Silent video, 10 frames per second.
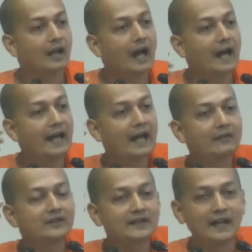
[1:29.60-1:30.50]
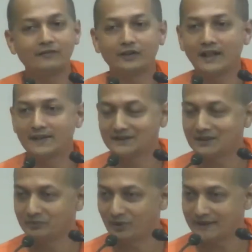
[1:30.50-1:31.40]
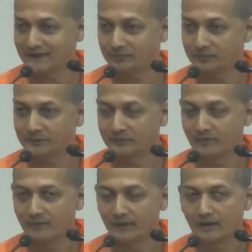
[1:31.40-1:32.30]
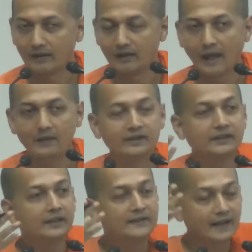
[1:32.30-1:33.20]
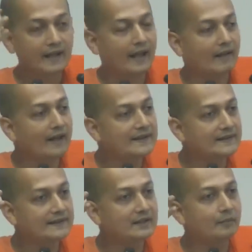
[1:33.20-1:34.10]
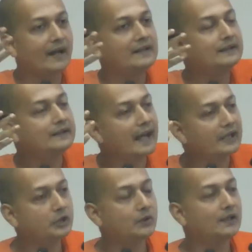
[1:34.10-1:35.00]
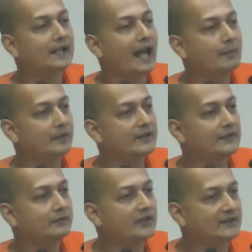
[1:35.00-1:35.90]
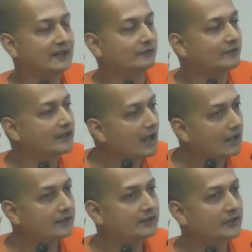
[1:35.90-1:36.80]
I have desire for an ice cream, for example, and when the desire arises in the mind, the natural happiness of the self, the Ananda